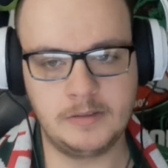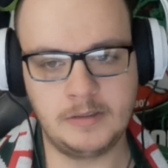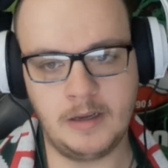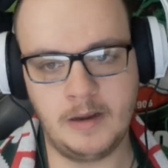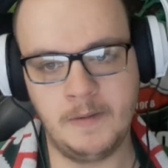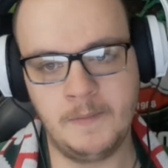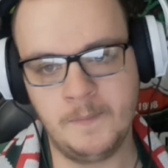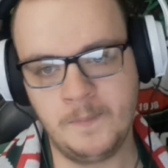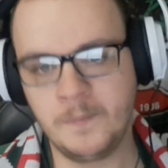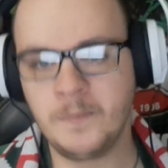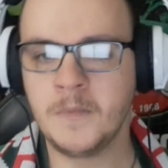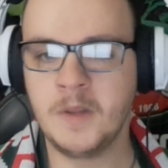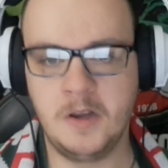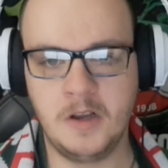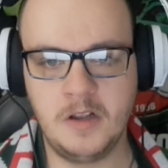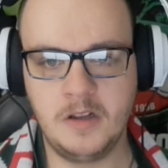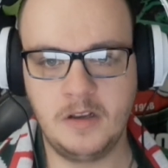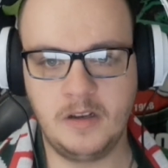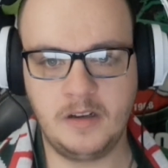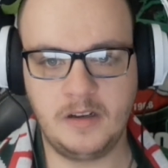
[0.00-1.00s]
So
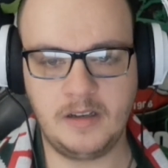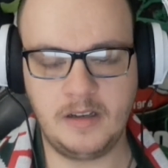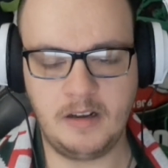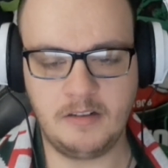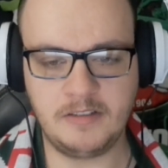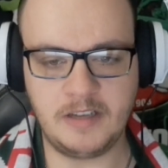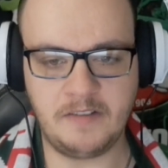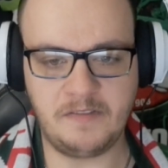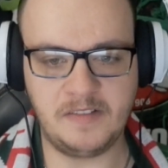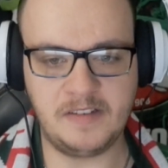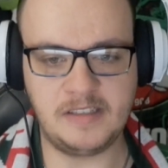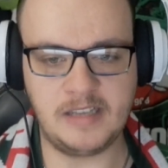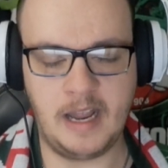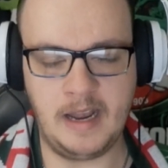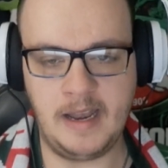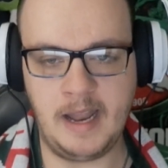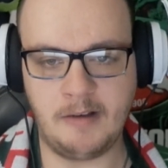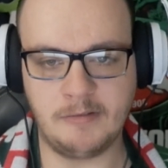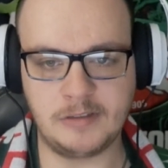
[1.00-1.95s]
I'll definitely say that